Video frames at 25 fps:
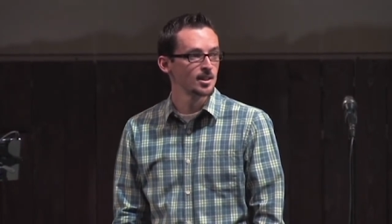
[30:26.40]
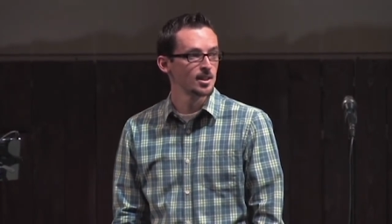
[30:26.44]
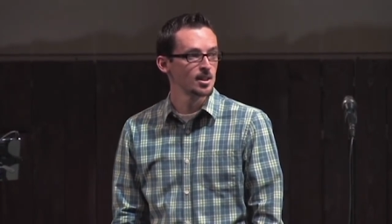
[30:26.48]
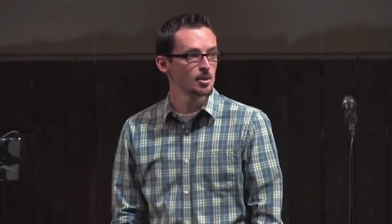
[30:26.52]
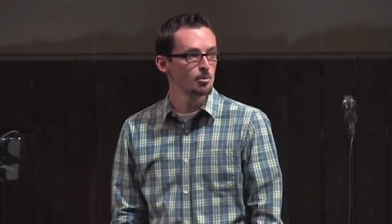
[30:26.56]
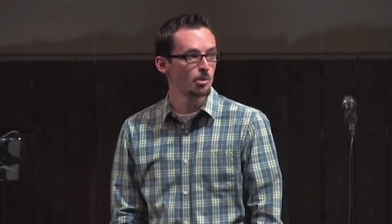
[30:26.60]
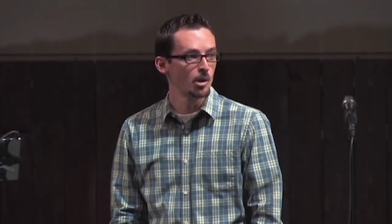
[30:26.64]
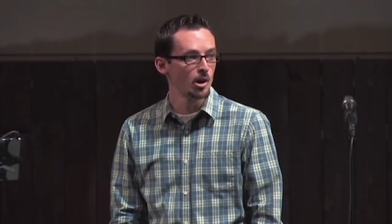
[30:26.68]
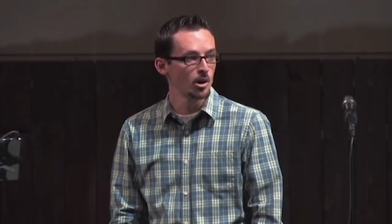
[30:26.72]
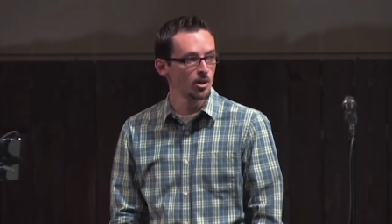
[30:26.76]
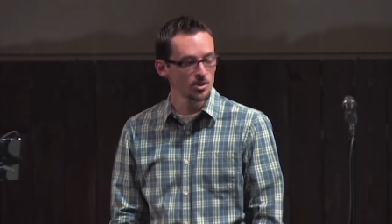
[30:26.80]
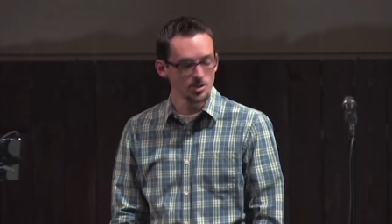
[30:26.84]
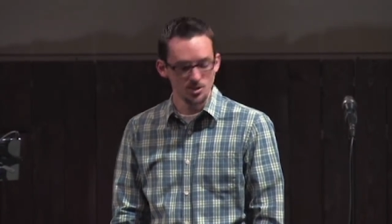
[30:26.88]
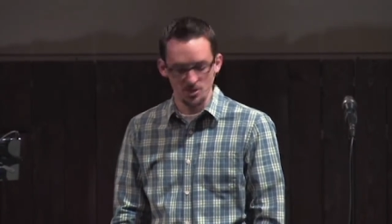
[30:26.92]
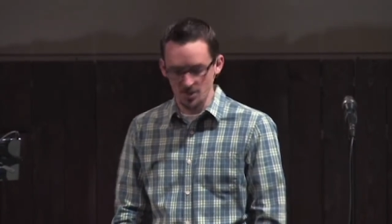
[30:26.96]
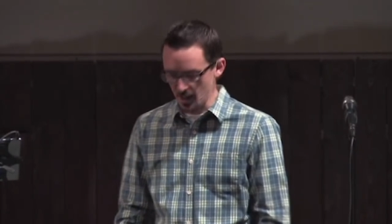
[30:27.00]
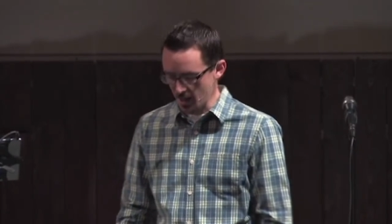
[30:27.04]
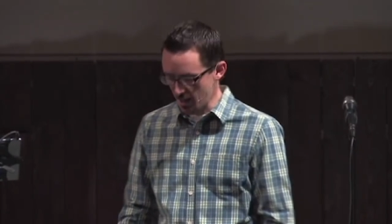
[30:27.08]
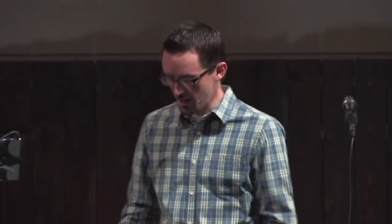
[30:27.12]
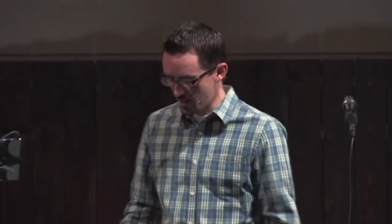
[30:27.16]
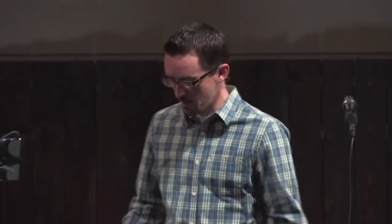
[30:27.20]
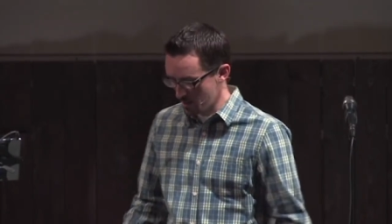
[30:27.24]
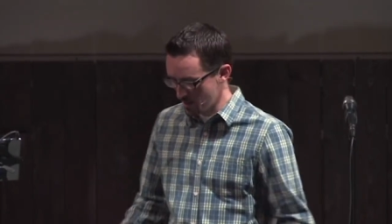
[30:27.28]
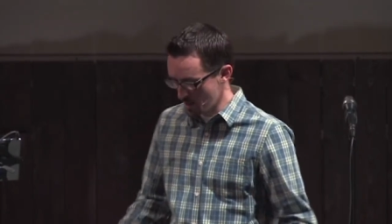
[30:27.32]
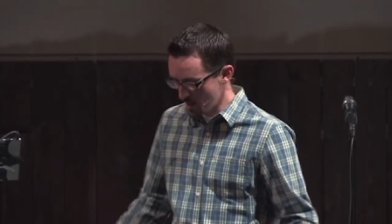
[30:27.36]
And Paul's
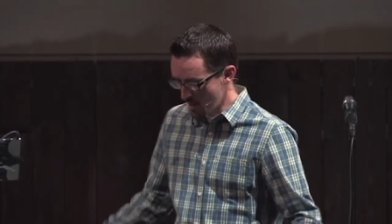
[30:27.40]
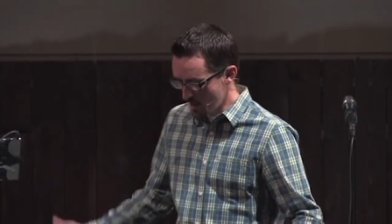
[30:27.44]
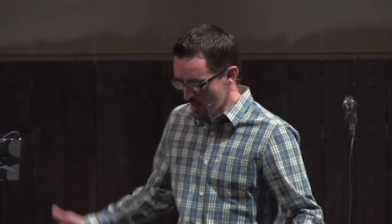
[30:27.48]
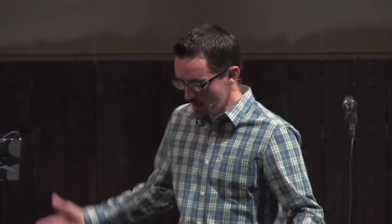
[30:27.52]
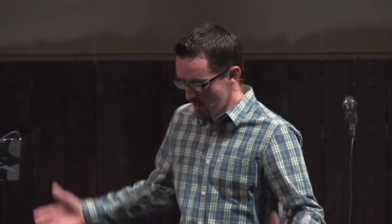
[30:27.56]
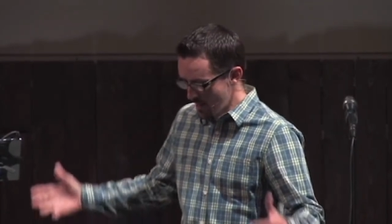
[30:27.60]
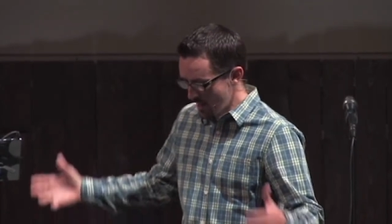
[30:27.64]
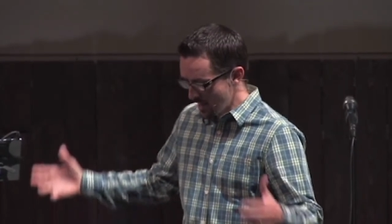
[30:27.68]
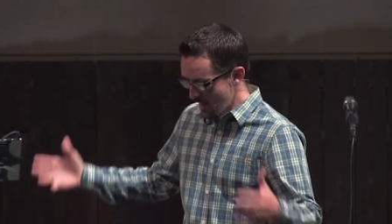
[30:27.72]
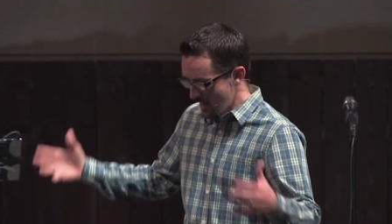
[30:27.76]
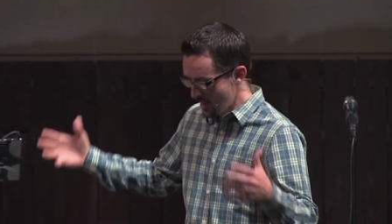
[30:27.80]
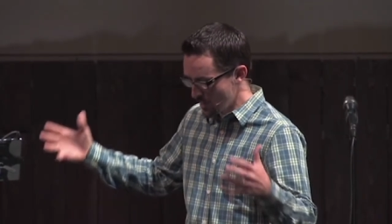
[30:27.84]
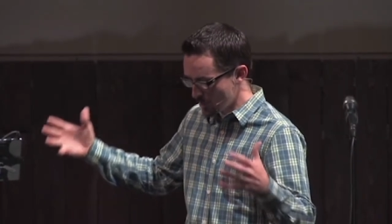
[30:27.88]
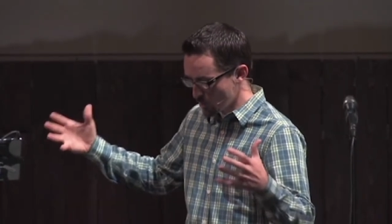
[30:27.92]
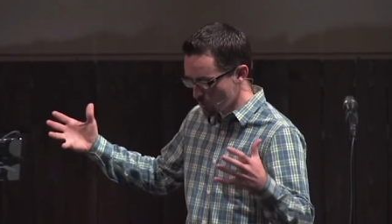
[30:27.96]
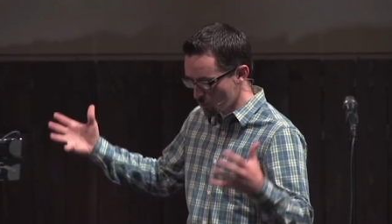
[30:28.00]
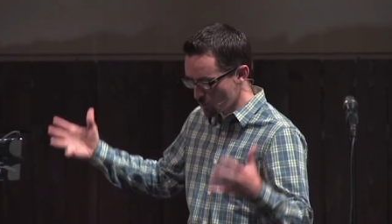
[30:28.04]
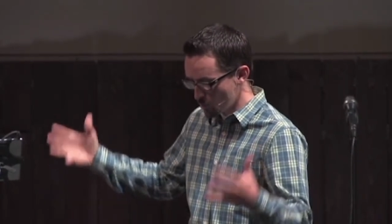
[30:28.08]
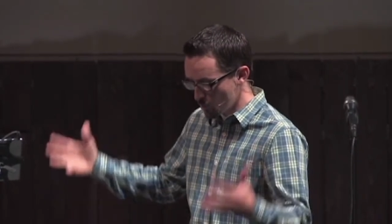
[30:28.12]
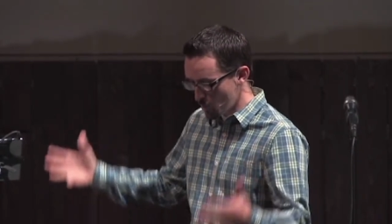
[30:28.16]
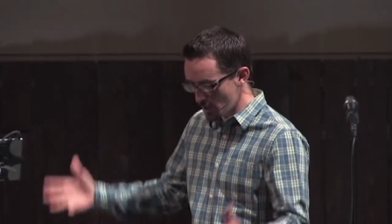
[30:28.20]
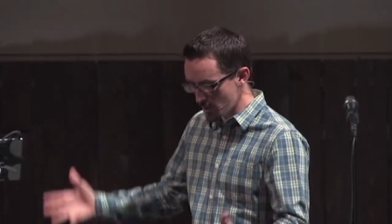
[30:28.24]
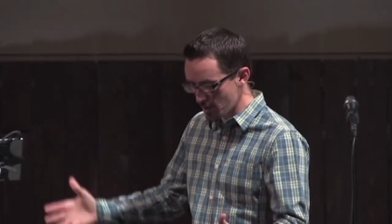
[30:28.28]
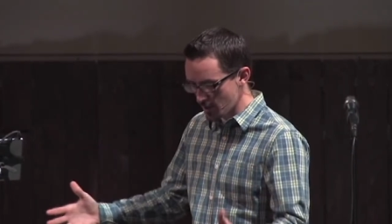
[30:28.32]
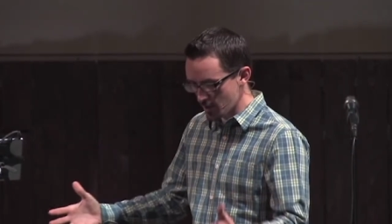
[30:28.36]
saying his
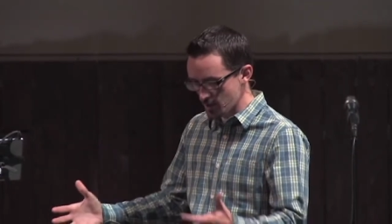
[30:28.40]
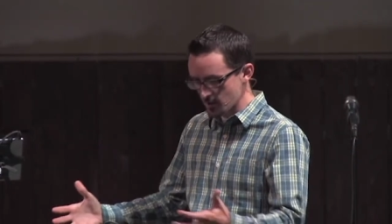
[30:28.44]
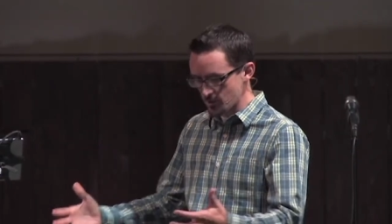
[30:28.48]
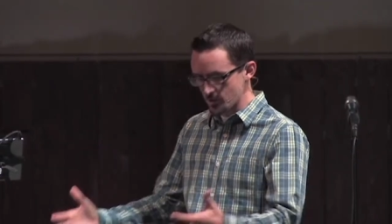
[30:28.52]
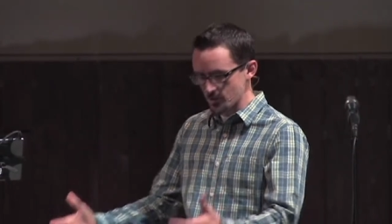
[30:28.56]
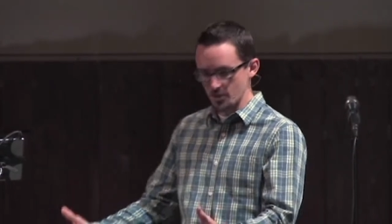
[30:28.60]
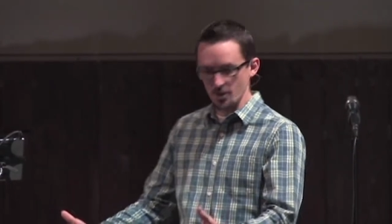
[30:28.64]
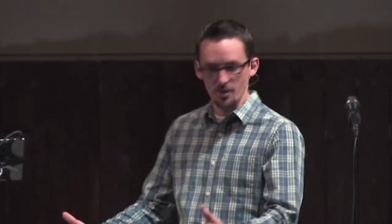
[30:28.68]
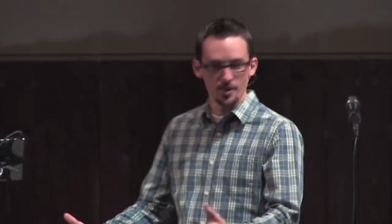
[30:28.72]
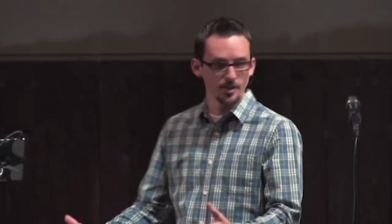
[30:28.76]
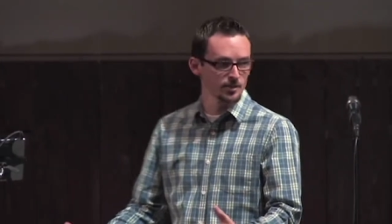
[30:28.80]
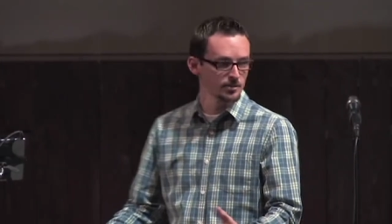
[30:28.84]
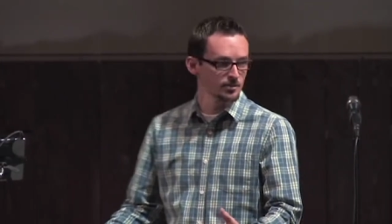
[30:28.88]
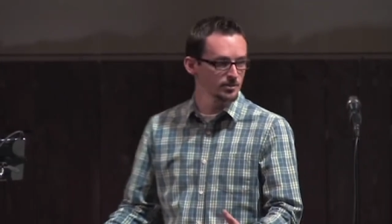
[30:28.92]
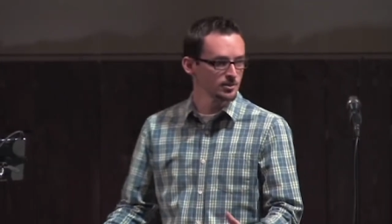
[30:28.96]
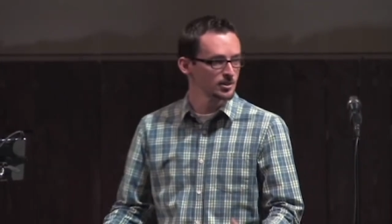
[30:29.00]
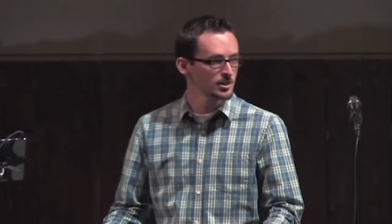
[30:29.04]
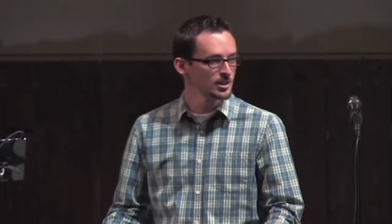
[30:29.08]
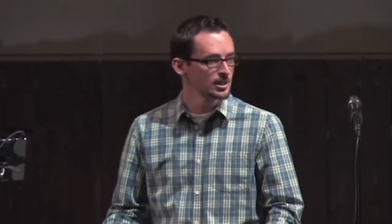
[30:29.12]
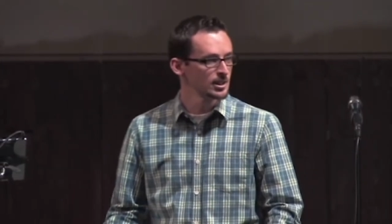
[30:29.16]
one concern